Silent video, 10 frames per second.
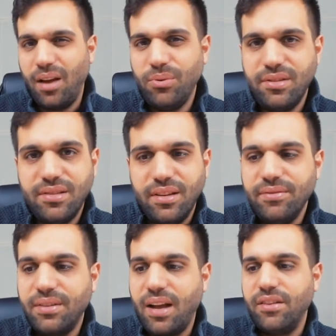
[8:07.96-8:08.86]
I was
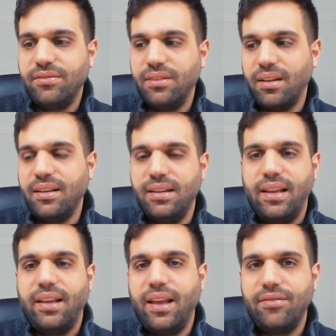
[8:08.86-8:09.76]
even kind of lucky.
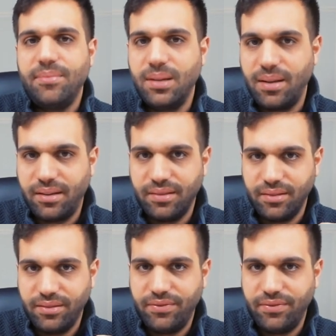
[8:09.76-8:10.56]
They gave me like a